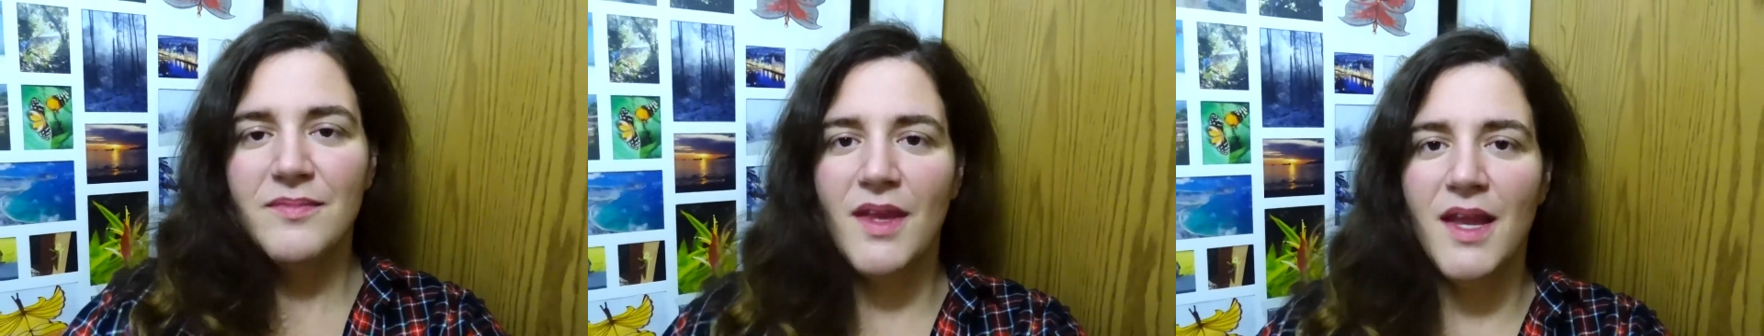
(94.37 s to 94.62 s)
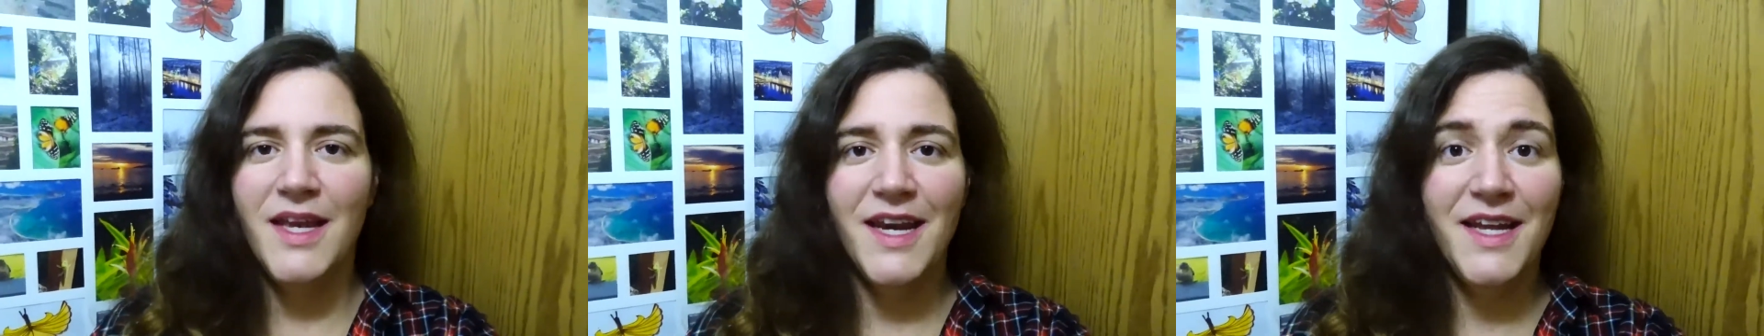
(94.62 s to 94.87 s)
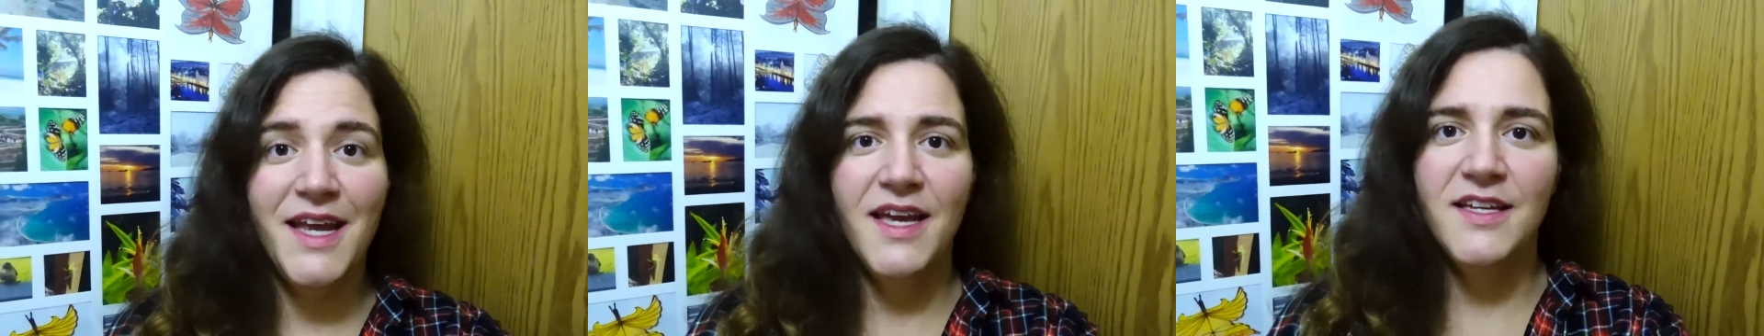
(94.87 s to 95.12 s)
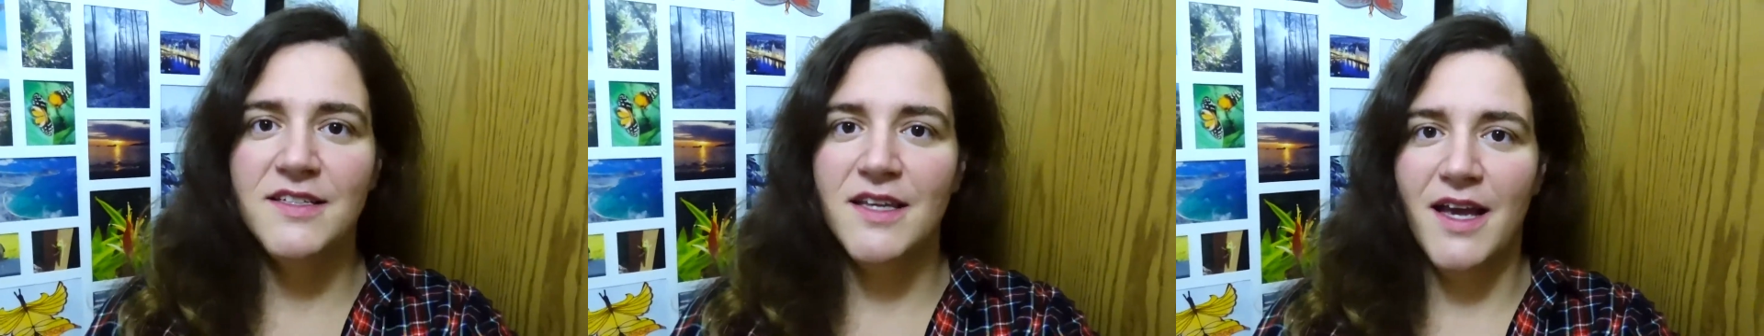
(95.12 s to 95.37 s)
in any
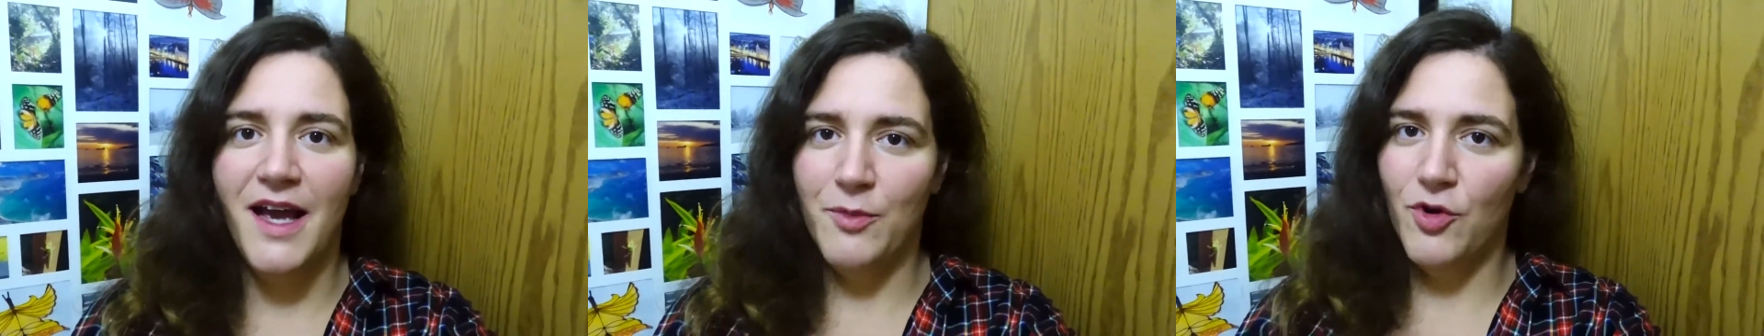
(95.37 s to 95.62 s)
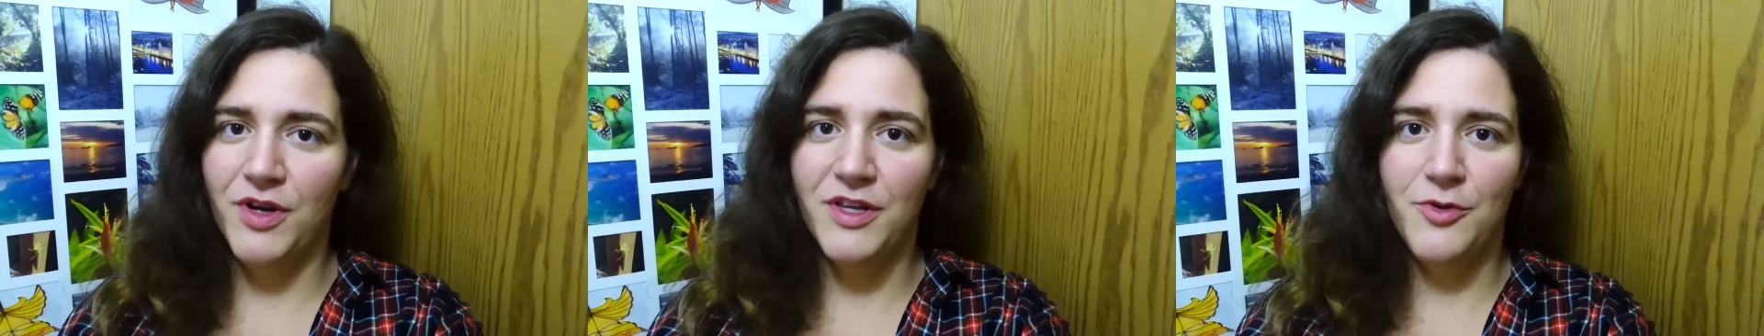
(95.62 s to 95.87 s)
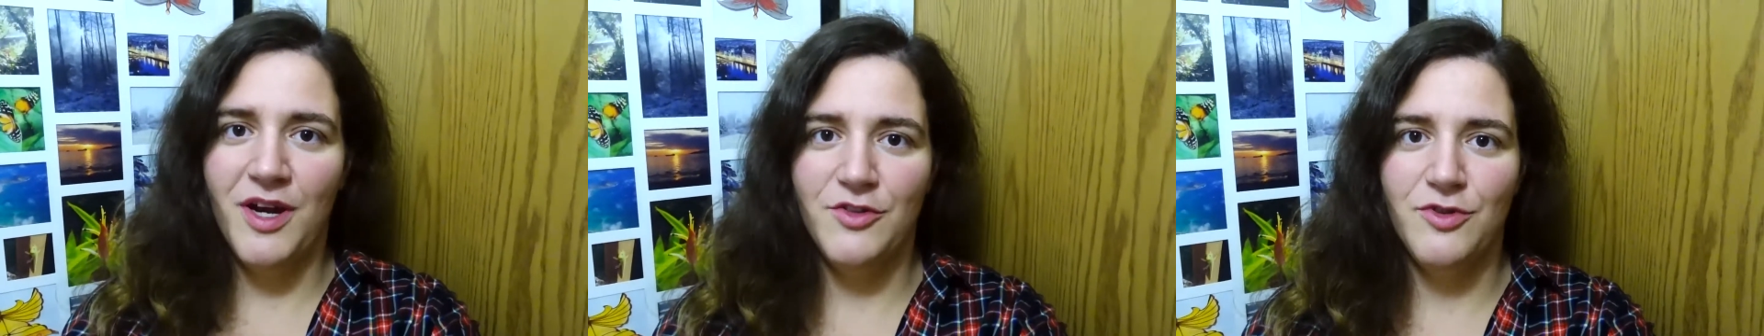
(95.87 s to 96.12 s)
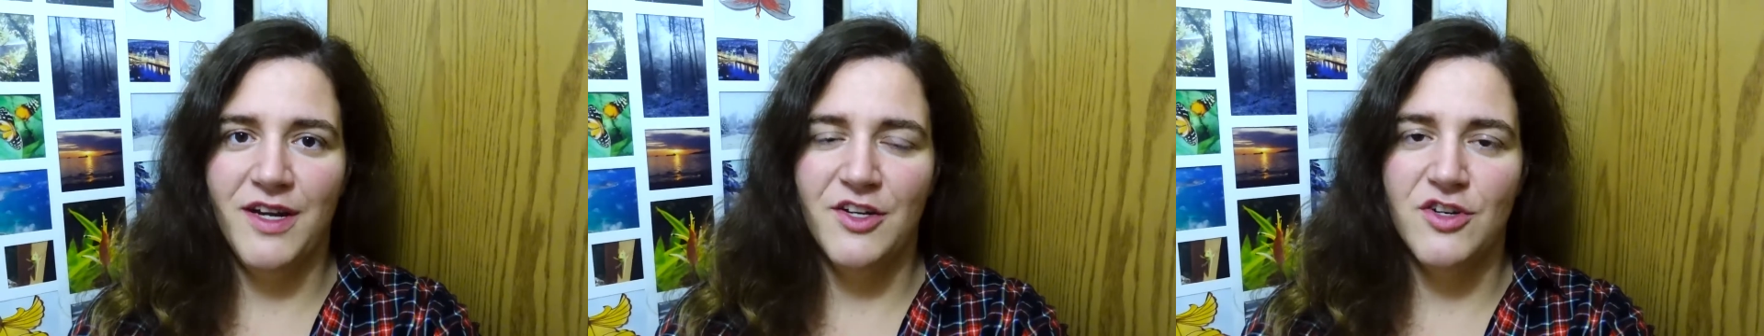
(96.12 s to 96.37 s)
case, I'm going in the right
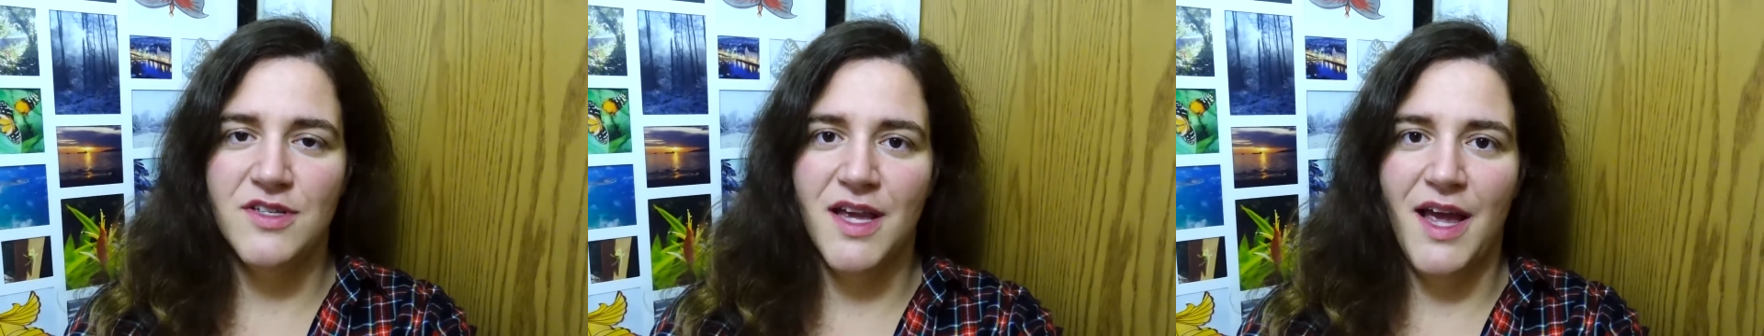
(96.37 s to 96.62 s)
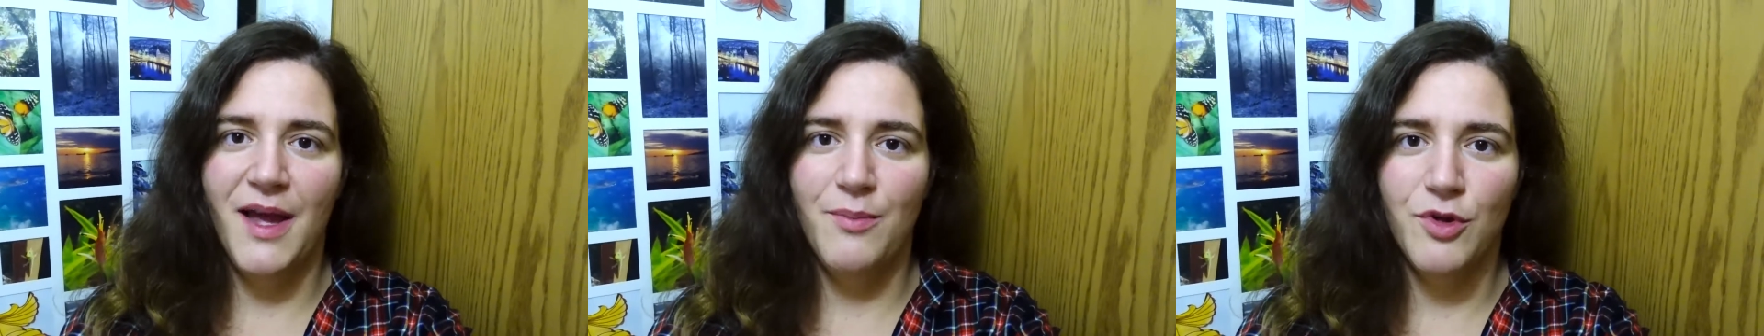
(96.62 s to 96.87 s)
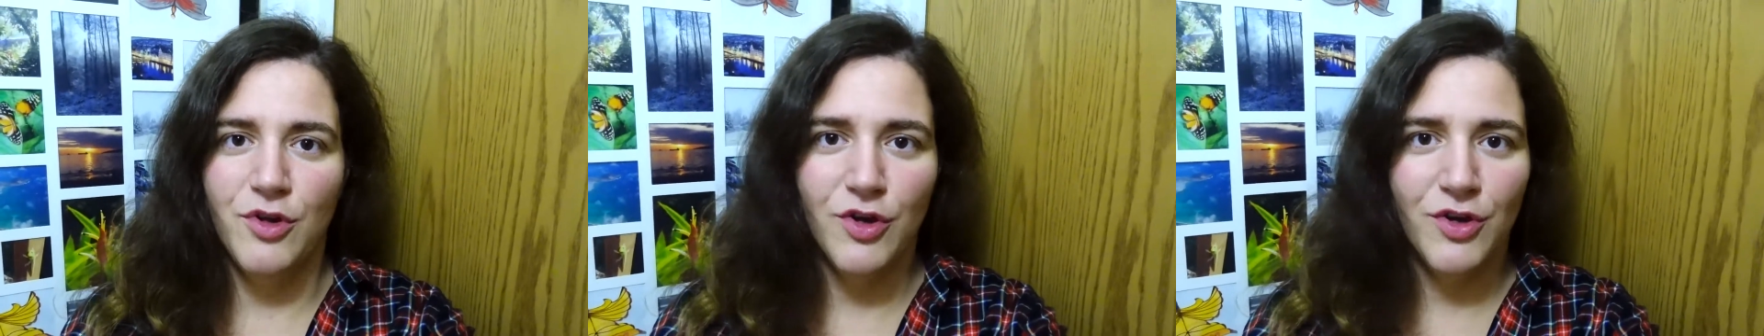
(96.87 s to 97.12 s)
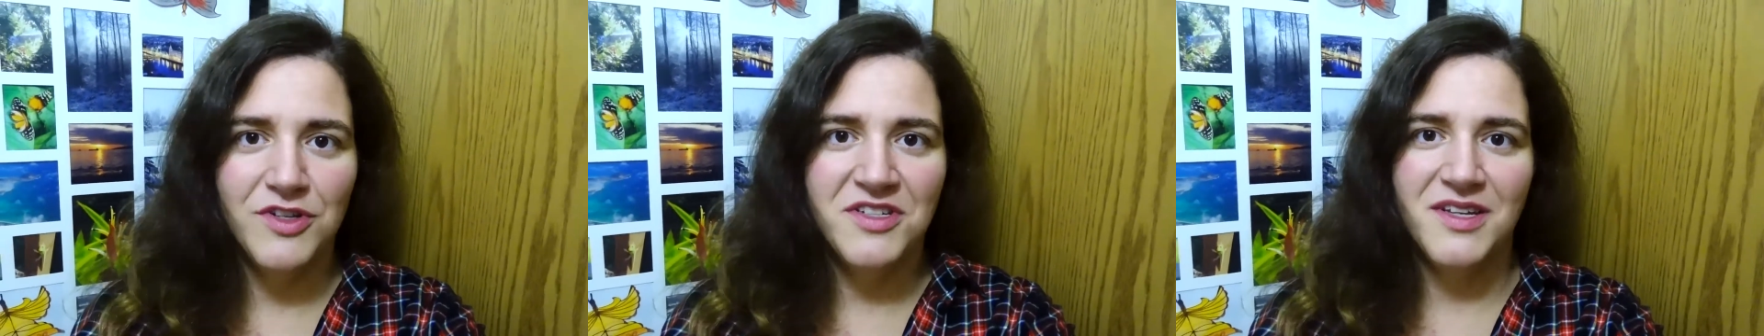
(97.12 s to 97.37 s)
directions. I'm
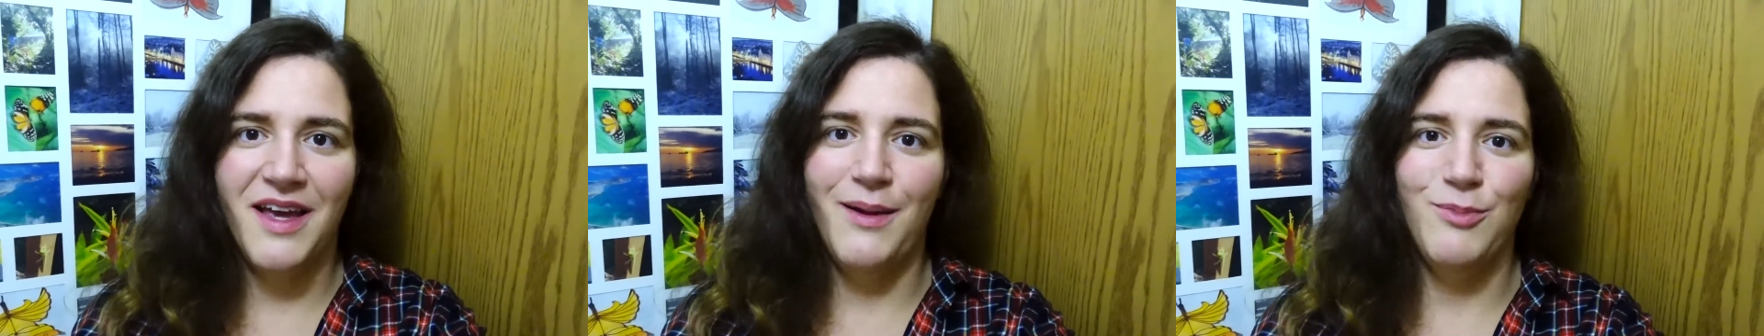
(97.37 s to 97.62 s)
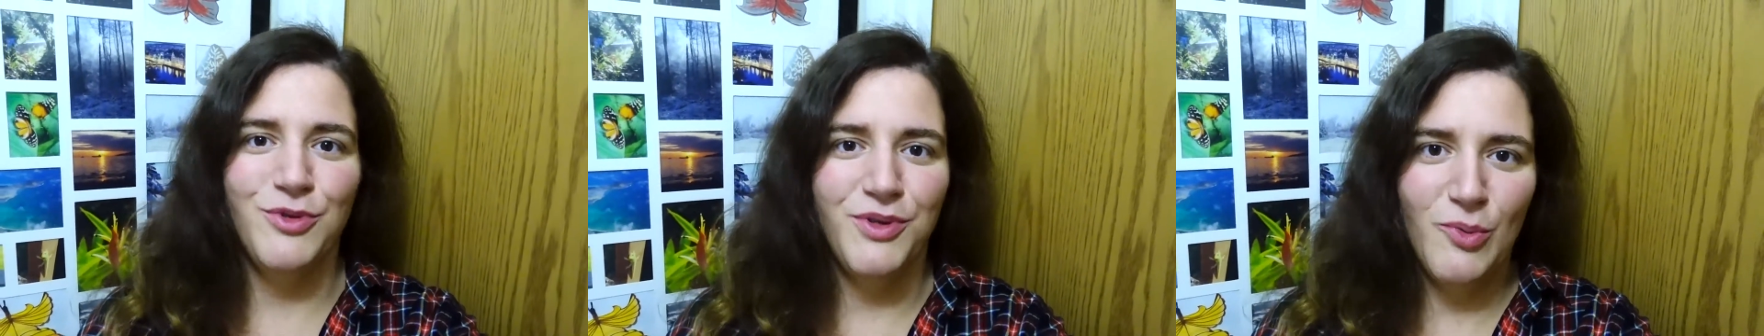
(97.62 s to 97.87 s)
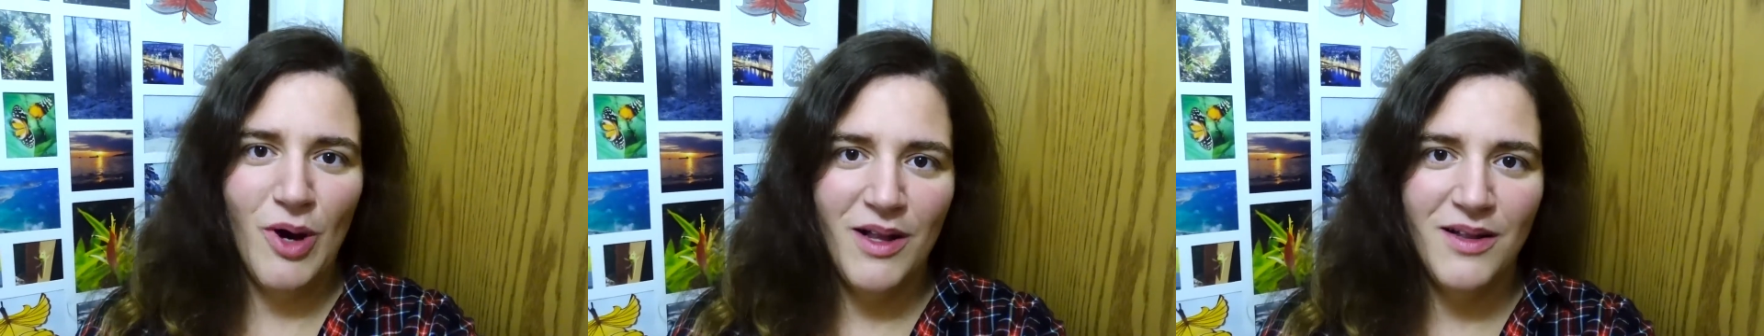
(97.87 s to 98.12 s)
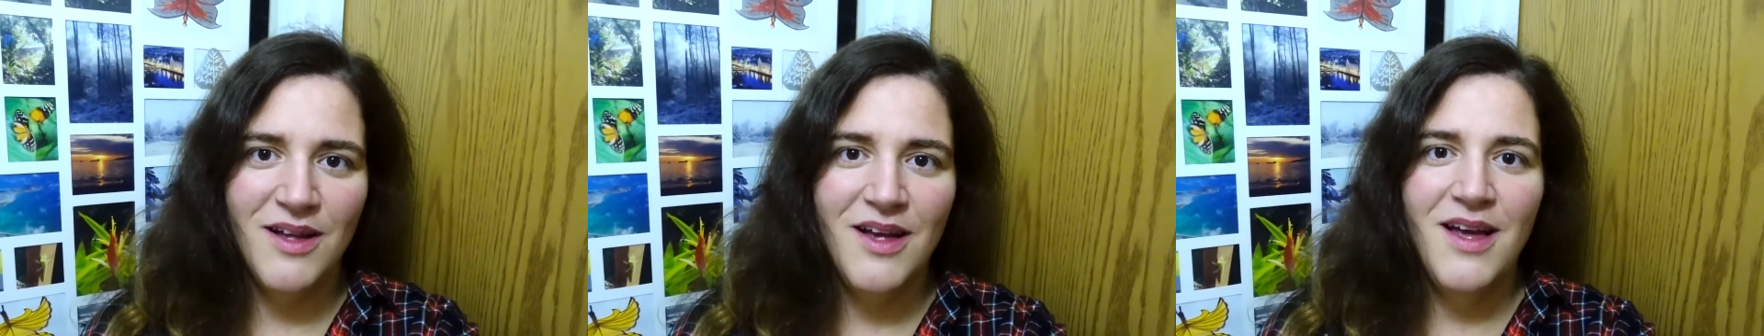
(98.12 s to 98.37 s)
good. I'm doing well.